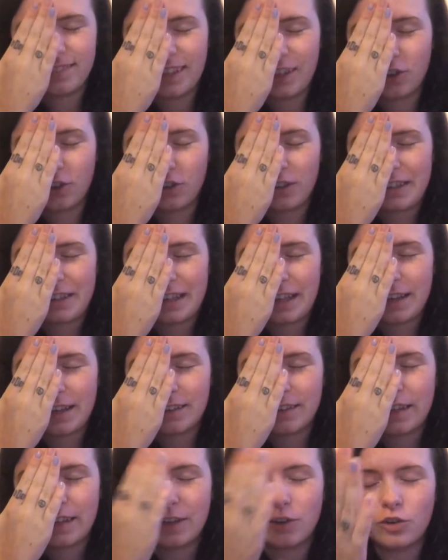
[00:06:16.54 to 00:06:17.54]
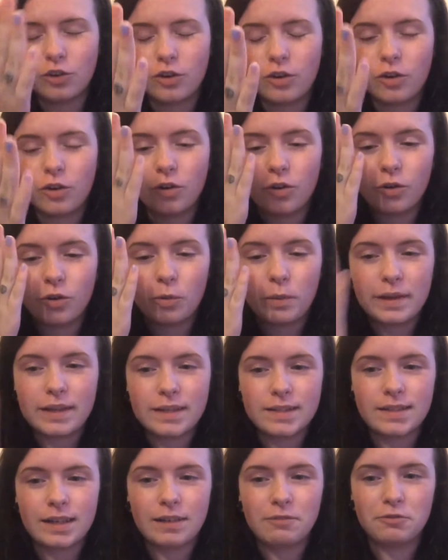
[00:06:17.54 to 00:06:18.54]
They
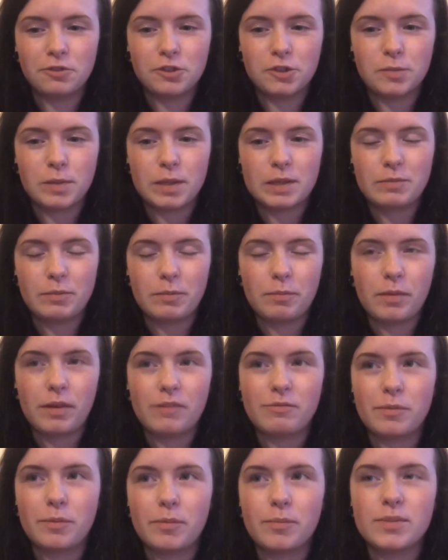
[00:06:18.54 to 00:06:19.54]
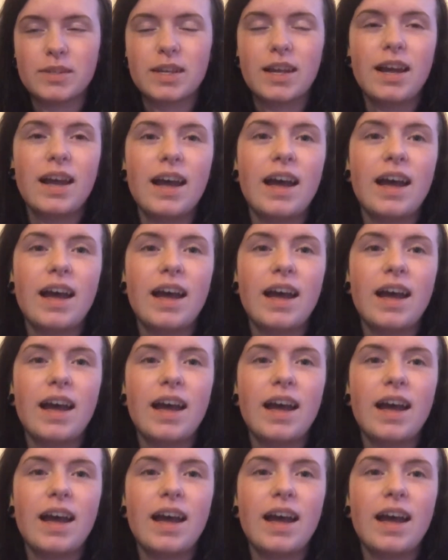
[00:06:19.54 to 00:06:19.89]
always have Lush bath bombs.